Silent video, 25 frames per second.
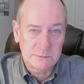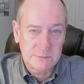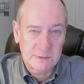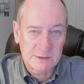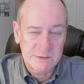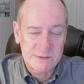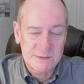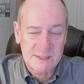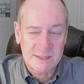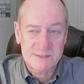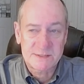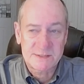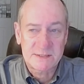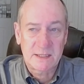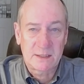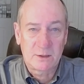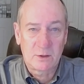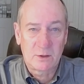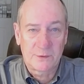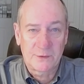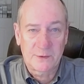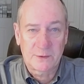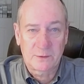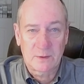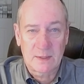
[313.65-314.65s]

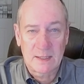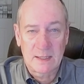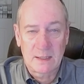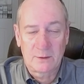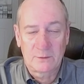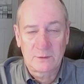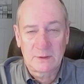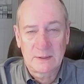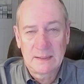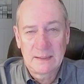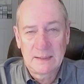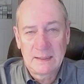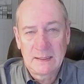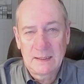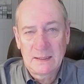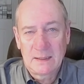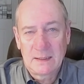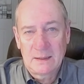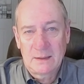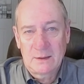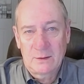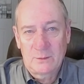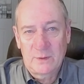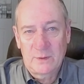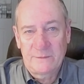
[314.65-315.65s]
existing on the ground.
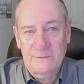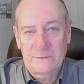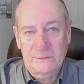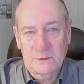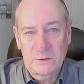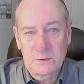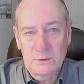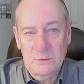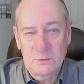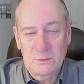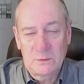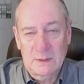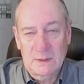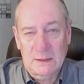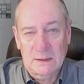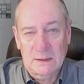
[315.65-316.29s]
We flew